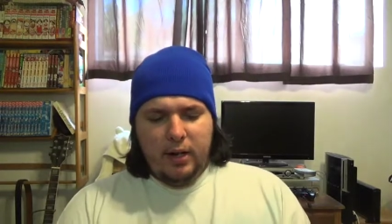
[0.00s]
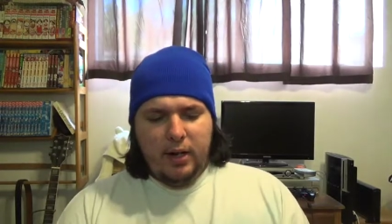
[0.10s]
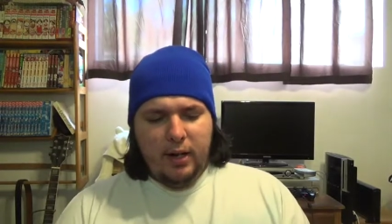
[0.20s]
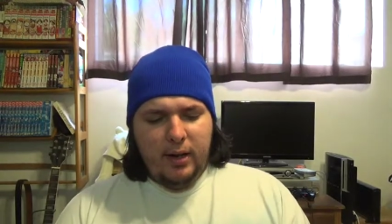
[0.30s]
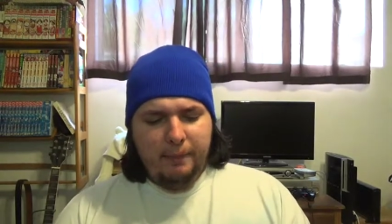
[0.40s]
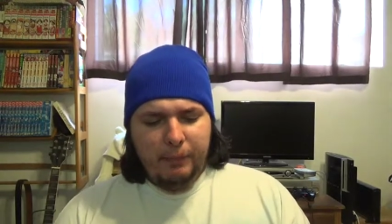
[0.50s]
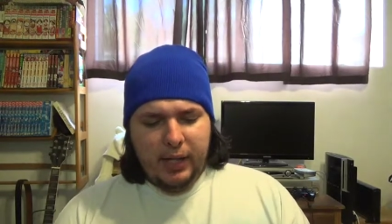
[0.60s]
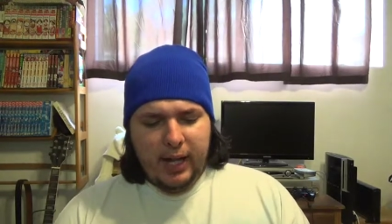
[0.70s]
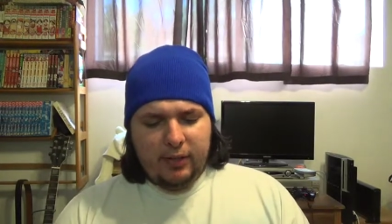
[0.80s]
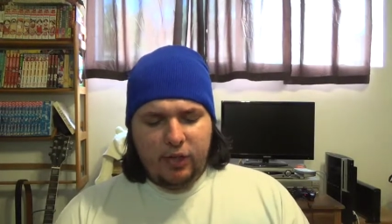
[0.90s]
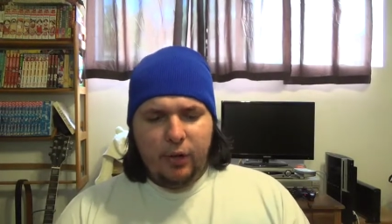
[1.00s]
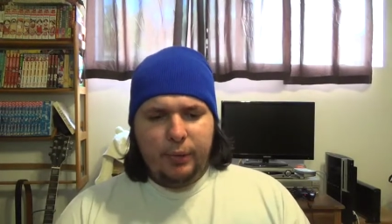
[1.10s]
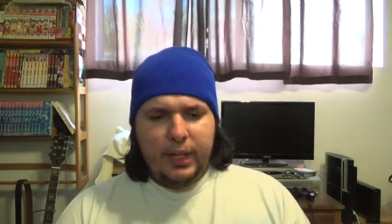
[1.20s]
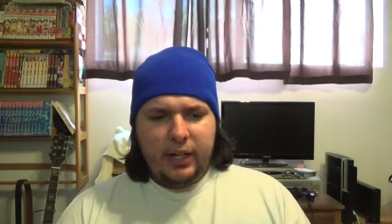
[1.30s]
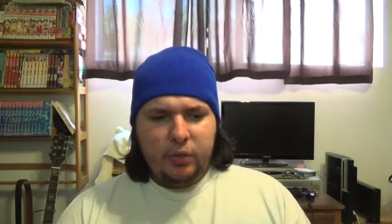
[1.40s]
So
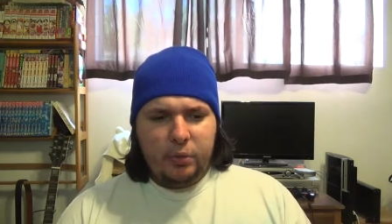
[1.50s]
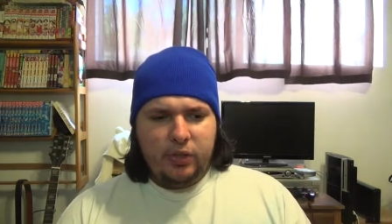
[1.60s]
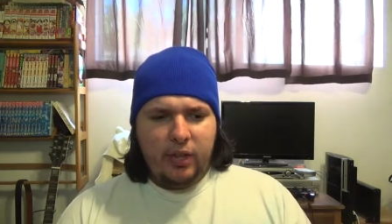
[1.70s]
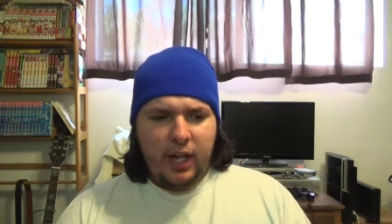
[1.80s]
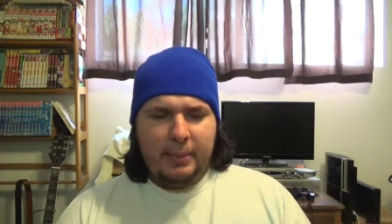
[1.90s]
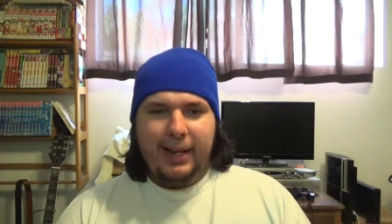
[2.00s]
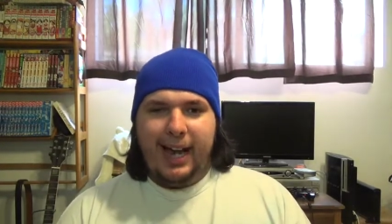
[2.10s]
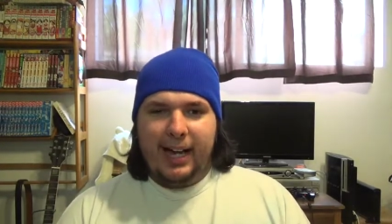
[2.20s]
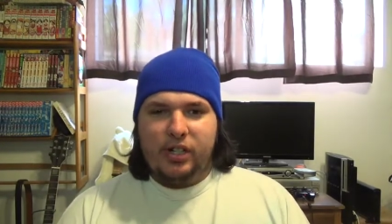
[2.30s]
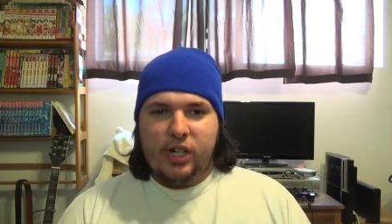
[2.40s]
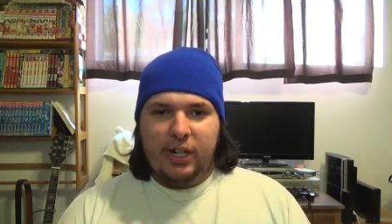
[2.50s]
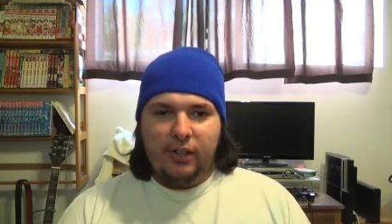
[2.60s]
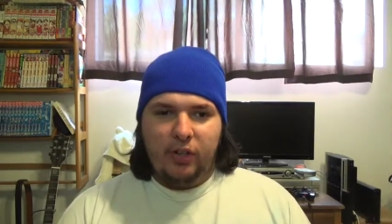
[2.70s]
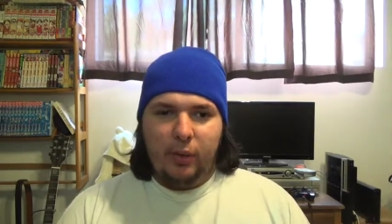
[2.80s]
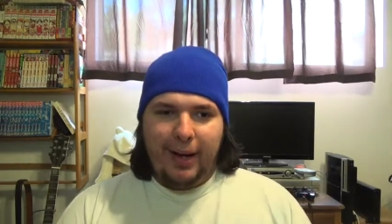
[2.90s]
next we'll just talk about action.
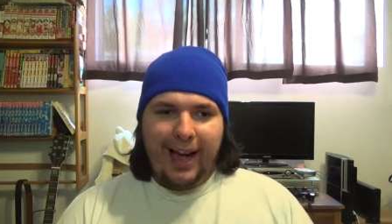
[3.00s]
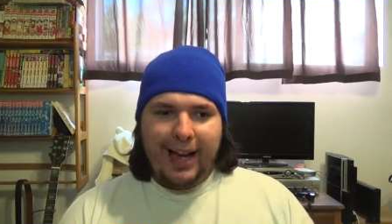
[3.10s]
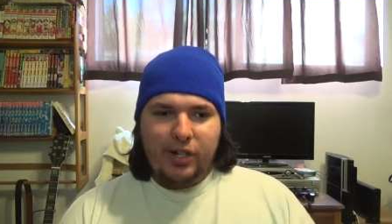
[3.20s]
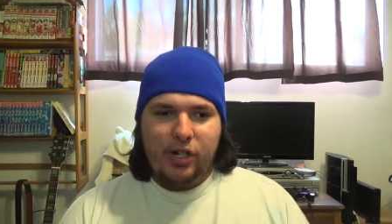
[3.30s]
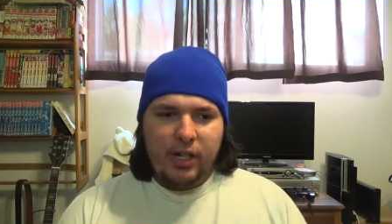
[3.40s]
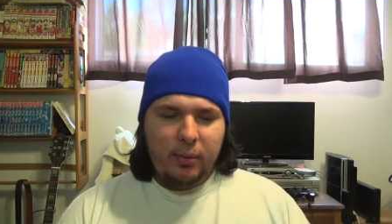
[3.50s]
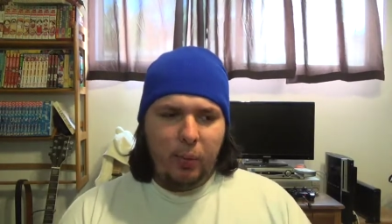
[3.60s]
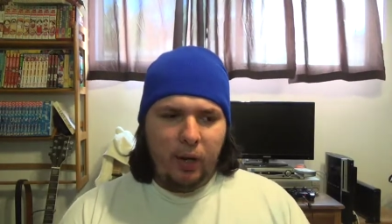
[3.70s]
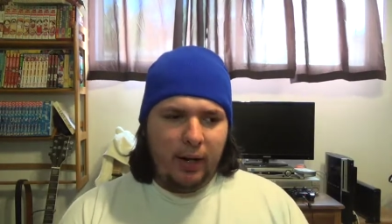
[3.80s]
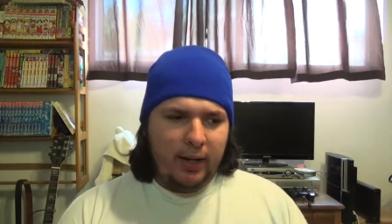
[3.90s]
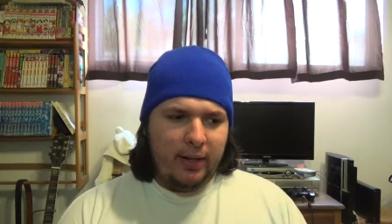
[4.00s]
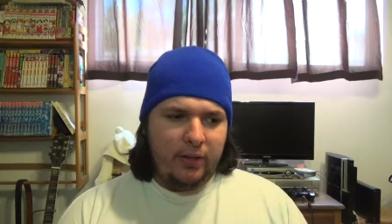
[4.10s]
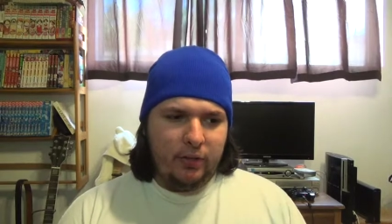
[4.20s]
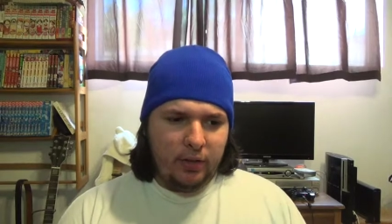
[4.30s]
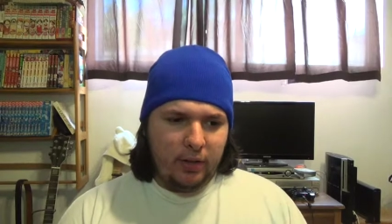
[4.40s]
So action
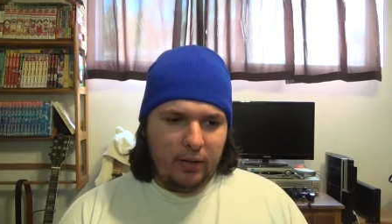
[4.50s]
was